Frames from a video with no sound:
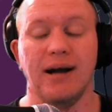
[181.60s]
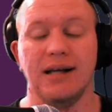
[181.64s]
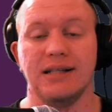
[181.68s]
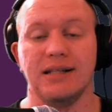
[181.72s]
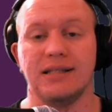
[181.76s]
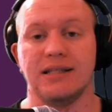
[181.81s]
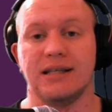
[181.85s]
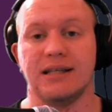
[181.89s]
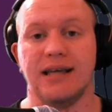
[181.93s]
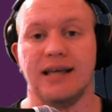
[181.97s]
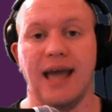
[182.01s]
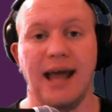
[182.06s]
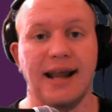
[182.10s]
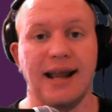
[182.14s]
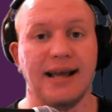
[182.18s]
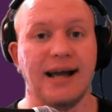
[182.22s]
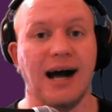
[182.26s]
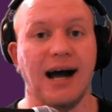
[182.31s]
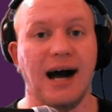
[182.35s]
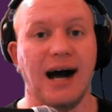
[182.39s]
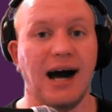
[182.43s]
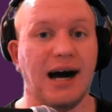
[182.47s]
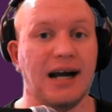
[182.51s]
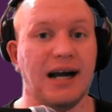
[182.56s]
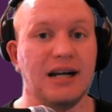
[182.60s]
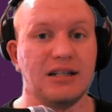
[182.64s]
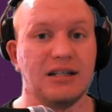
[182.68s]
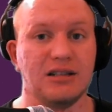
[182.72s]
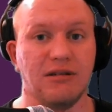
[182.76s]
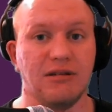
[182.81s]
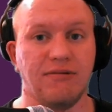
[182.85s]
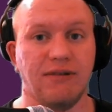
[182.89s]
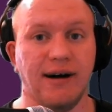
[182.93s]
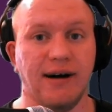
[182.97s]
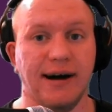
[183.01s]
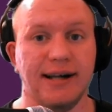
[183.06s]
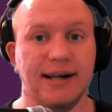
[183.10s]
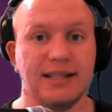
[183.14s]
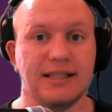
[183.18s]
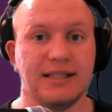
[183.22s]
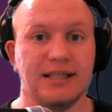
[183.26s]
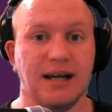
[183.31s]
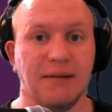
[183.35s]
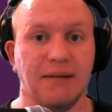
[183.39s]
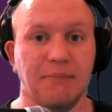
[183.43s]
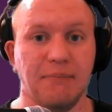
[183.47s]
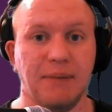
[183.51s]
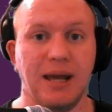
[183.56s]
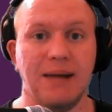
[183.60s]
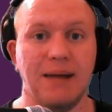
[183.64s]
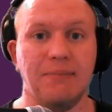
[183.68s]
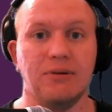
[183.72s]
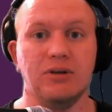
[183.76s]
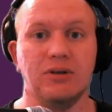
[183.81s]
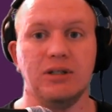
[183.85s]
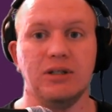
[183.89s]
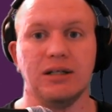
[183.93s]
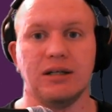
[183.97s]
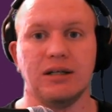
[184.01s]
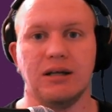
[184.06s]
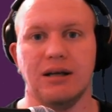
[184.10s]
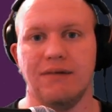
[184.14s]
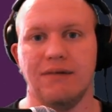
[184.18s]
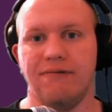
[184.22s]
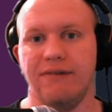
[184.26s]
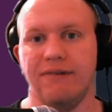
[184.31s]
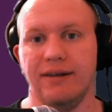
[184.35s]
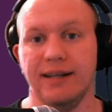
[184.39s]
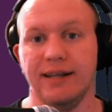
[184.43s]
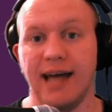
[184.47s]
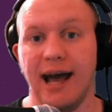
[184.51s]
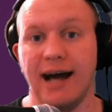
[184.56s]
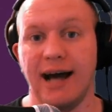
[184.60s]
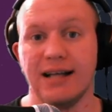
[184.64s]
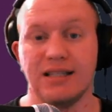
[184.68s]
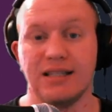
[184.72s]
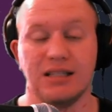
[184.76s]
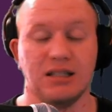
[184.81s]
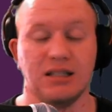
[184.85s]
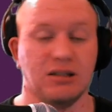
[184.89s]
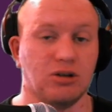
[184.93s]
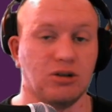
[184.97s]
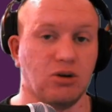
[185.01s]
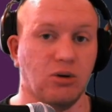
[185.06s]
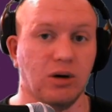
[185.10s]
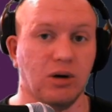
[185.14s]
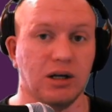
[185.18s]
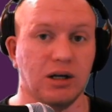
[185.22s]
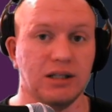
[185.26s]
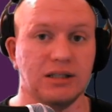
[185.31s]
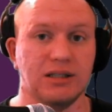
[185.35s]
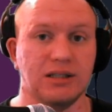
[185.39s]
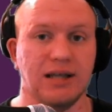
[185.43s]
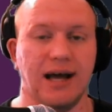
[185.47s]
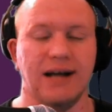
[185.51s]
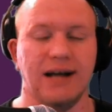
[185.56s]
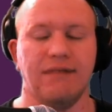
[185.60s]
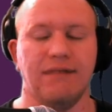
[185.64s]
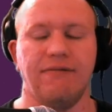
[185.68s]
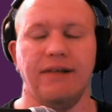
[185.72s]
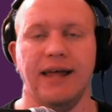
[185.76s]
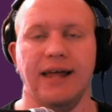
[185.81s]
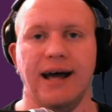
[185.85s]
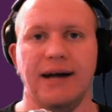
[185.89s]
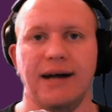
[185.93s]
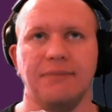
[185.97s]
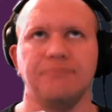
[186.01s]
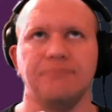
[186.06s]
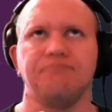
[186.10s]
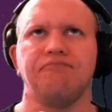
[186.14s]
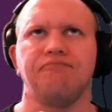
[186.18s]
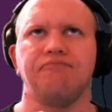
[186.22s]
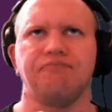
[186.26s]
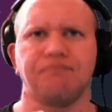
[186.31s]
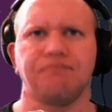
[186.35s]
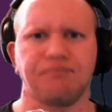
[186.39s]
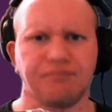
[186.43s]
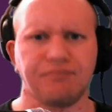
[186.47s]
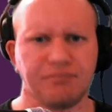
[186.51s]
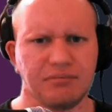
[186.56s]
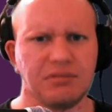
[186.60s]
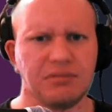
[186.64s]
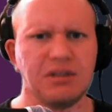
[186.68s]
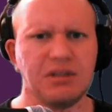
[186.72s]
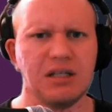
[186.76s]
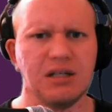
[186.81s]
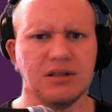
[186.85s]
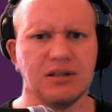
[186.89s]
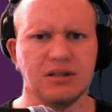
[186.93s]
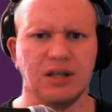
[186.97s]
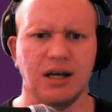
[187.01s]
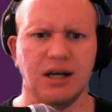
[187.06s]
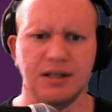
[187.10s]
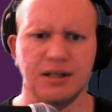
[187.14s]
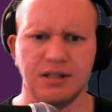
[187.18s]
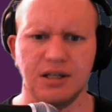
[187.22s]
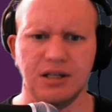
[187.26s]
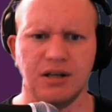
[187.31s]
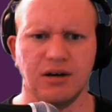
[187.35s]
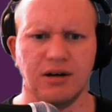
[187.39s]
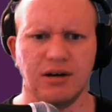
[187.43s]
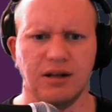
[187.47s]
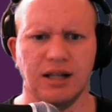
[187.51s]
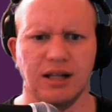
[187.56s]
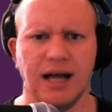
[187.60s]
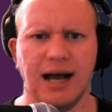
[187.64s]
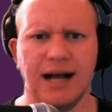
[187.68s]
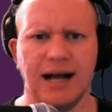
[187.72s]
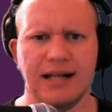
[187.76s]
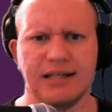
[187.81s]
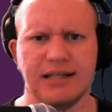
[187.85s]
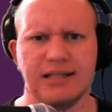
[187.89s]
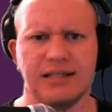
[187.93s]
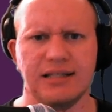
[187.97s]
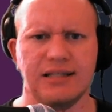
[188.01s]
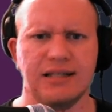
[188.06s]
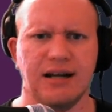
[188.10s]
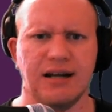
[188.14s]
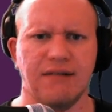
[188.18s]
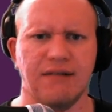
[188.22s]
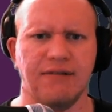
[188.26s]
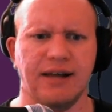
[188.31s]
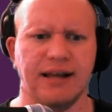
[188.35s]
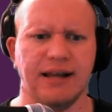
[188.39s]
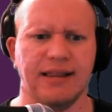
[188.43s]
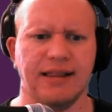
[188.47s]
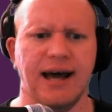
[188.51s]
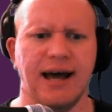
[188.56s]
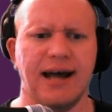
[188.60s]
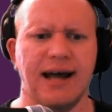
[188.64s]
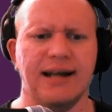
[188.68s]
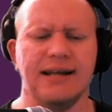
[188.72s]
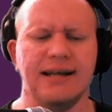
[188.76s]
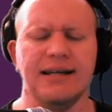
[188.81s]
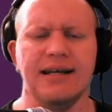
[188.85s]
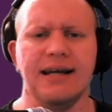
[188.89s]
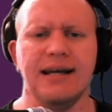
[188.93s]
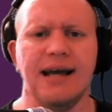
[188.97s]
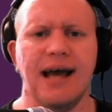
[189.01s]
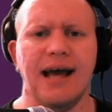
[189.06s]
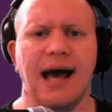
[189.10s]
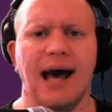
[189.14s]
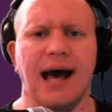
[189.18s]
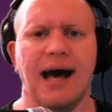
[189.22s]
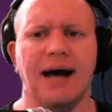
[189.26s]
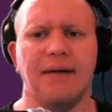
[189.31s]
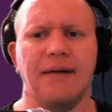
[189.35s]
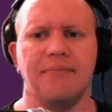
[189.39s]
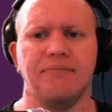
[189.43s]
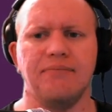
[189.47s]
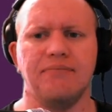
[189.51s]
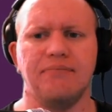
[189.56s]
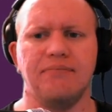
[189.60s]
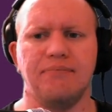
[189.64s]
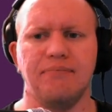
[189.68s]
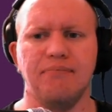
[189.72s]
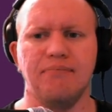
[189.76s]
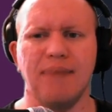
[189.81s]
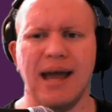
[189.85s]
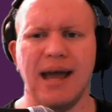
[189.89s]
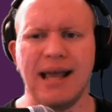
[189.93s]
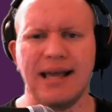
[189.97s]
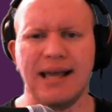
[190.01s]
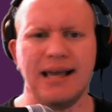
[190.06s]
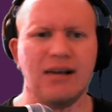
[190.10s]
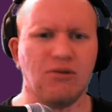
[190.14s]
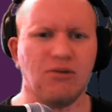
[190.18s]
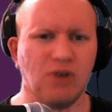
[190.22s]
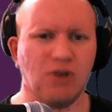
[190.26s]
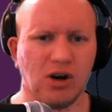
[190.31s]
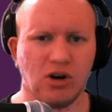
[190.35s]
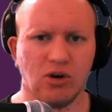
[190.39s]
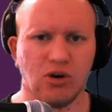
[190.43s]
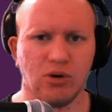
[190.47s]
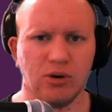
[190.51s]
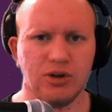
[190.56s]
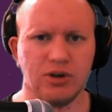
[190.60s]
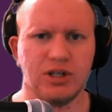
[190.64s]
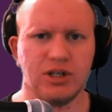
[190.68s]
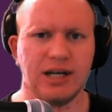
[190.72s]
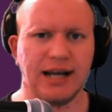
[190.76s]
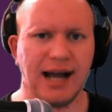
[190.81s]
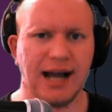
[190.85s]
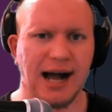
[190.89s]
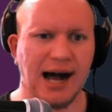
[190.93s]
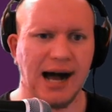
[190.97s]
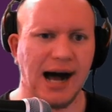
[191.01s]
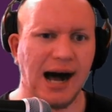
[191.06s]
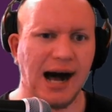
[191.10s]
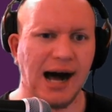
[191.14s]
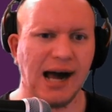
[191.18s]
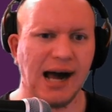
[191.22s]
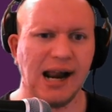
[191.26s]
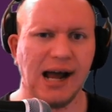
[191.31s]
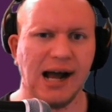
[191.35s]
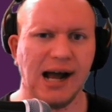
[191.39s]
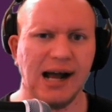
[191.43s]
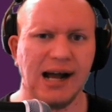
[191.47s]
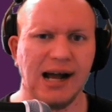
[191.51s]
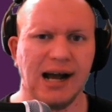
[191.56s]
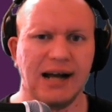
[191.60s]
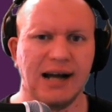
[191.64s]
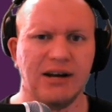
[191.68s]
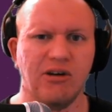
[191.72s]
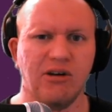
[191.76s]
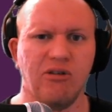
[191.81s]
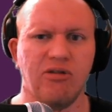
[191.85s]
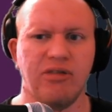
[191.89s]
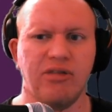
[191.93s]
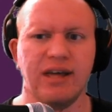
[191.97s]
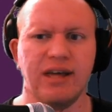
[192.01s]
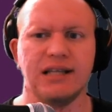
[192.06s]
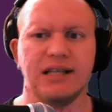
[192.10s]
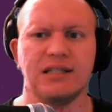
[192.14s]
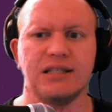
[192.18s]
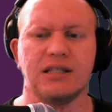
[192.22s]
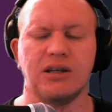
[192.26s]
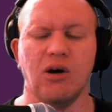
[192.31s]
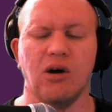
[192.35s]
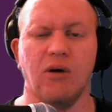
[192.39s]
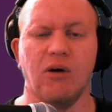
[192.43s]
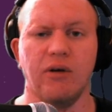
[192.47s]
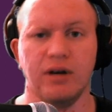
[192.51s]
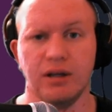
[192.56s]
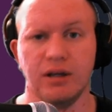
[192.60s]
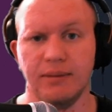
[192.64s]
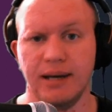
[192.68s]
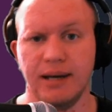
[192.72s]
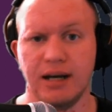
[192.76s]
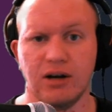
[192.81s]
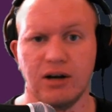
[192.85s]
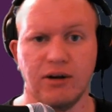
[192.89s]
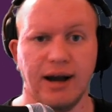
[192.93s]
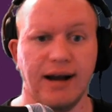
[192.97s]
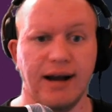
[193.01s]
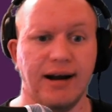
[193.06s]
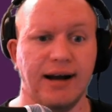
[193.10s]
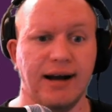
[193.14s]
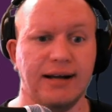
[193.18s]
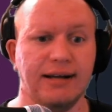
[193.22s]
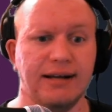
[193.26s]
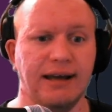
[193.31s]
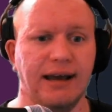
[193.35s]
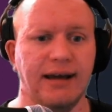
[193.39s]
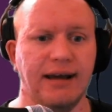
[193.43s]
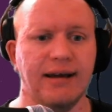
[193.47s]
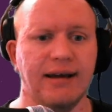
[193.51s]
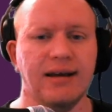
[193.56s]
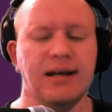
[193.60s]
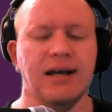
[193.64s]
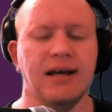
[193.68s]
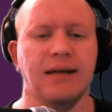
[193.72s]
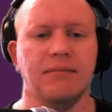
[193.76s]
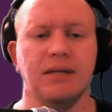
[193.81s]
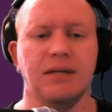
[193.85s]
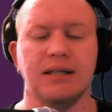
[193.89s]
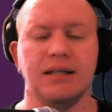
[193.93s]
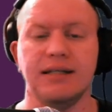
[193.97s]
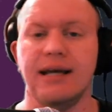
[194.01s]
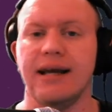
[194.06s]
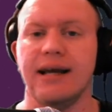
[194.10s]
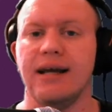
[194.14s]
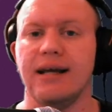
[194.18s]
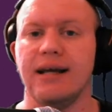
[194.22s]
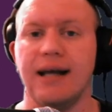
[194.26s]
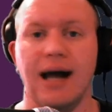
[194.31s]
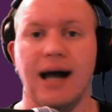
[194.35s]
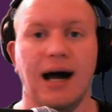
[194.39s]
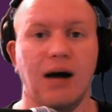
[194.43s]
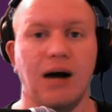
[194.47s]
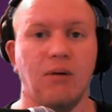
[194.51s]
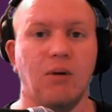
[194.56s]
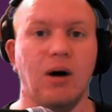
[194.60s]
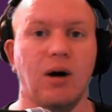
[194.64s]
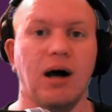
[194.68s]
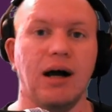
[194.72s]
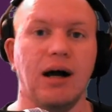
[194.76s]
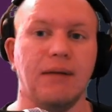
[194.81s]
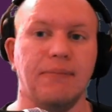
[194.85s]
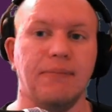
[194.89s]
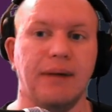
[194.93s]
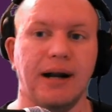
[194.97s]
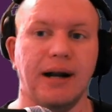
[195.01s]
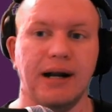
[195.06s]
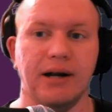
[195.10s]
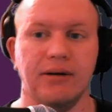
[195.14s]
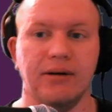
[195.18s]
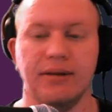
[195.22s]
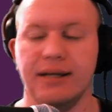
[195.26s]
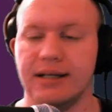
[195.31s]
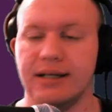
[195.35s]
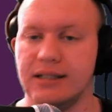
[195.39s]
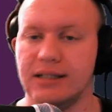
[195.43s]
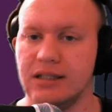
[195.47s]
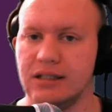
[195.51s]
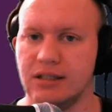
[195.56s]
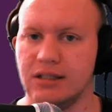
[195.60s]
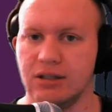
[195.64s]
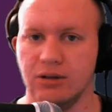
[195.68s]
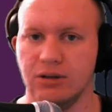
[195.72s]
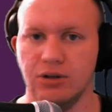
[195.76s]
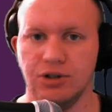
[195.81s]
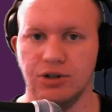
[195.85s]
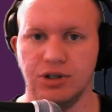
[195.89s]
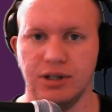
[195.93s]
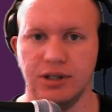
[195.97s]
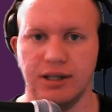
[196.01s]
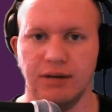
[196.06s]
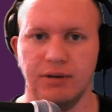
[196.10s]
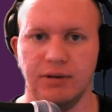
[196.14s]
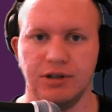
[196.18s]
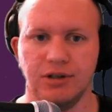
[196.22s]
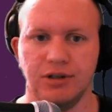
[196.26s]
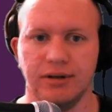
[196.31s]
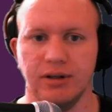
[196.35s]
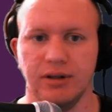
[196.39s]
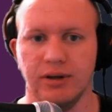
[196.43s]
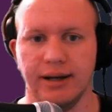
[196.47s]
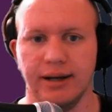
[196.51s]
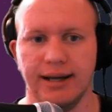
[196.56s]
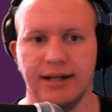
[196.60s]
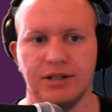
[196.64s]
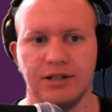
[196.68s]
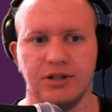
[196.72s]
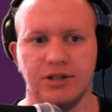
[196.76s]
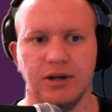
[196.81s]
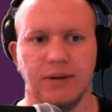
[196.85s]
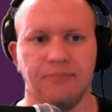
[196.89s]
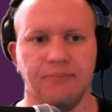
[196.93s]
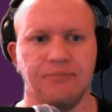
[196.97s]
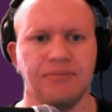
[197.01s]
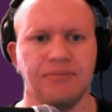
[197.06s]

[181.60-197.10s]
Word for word: it's getting harder to find some people to fill out squads uh, fill out slots in your alliance and stuff like that um, making recruiting harder, I don't think is going to be a great idea. I'm not saying it can't work, but I don't think it's a solution that we should look into.